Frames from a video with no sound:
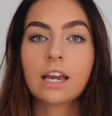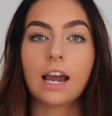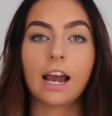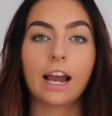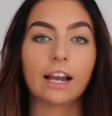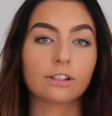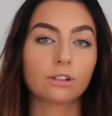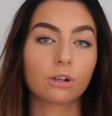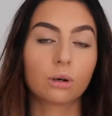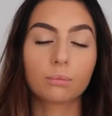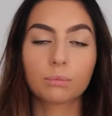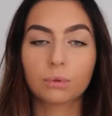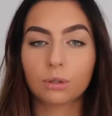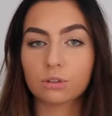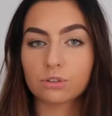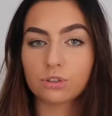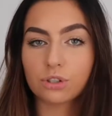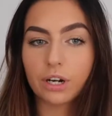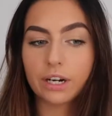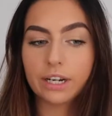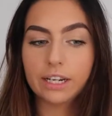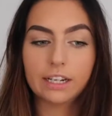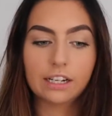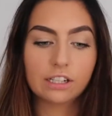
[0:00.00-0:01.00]
I don't blow
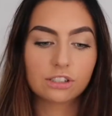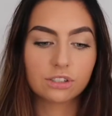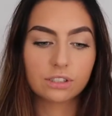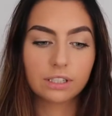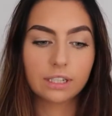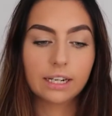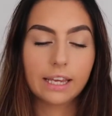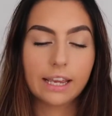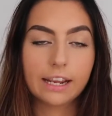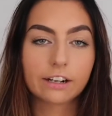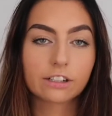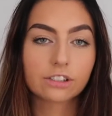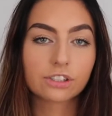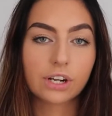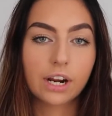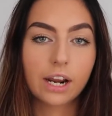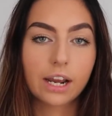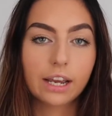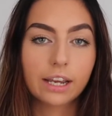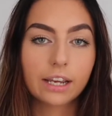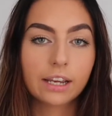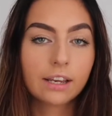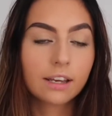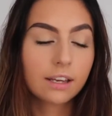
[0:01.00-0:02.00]
dry it, I just let it air
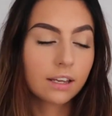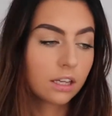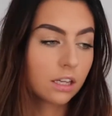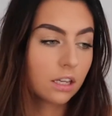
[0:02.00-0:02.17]
dry.